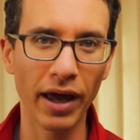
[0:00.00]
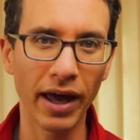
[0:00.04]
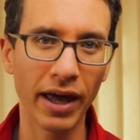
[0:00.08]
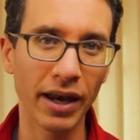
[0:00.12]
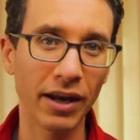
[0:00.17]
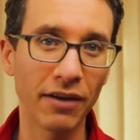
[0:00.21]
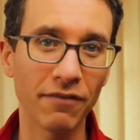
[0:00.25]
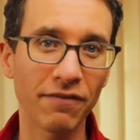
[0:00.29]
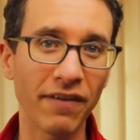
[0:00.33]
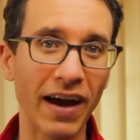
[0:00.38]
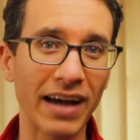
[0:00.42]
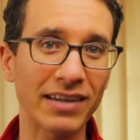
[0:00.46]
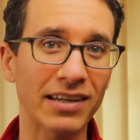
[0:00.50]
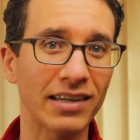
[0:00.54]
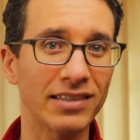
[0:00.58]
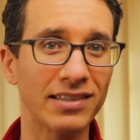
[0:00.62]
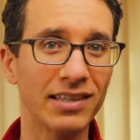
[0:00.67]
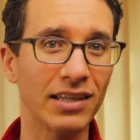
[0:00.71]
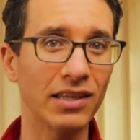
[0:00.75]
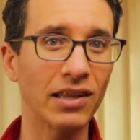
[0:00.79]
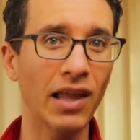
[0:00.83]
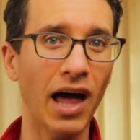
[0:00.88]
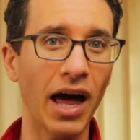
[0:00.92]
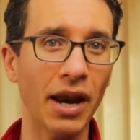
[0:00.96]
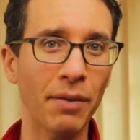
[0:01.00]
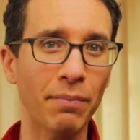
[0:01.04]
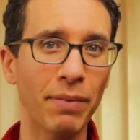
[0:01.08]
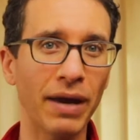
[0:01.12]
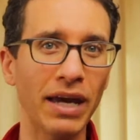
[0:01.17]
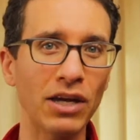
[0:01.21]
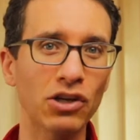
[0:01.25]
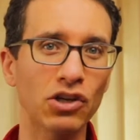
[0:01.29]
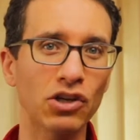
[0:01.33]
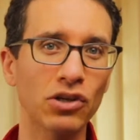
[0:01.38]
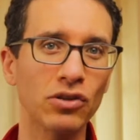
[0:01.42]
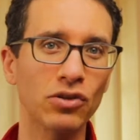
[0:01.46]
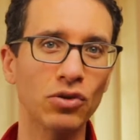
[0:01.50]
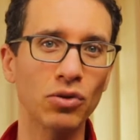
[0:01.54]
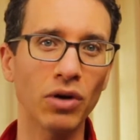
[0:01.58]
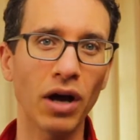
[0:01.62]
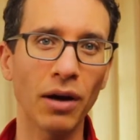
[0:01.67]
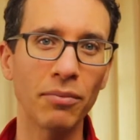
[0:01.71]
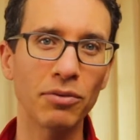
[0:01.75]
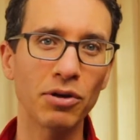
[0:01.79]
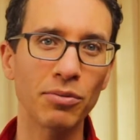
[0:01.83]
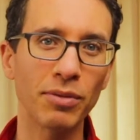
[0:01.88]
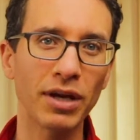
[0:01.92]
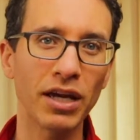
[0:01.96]
And in fact, I see a lot of patients who
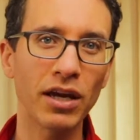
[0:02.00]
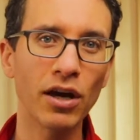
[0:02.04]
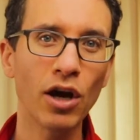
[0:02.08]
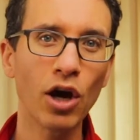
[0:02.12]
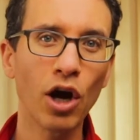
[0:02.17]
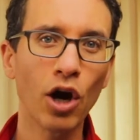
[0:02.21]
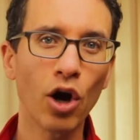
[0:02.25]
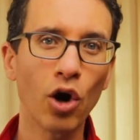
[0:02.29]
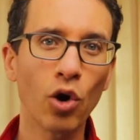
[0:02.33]
come to me